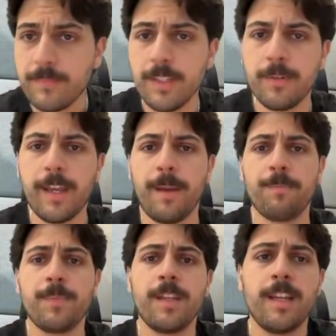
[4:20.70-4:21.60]
Okay,
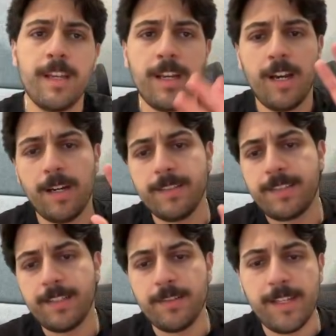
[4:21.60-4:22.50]

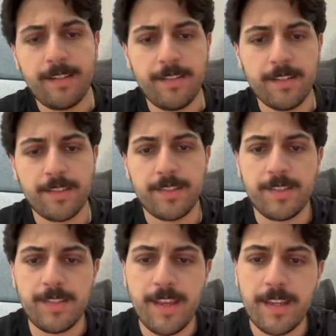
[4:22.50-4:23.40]
until that does
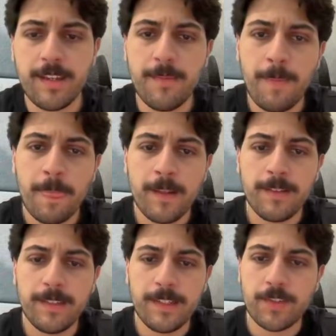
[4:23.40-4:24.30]
its thing,
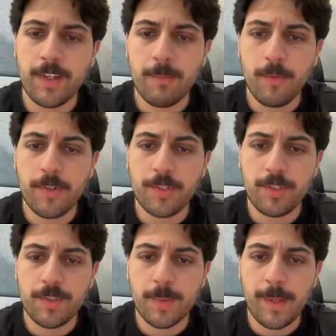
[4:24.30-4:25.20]
let's come over
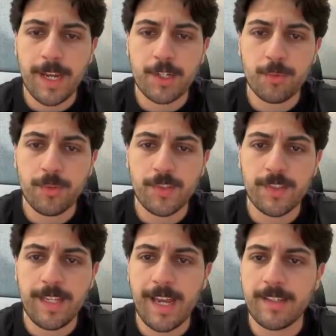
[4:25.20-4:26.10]
to some actual
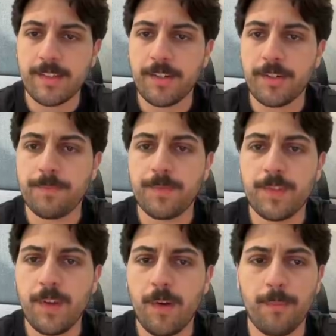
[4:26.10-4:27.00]
stats here.
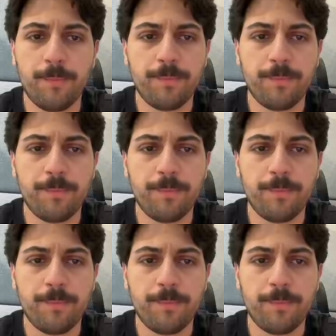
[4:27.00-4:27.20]
So,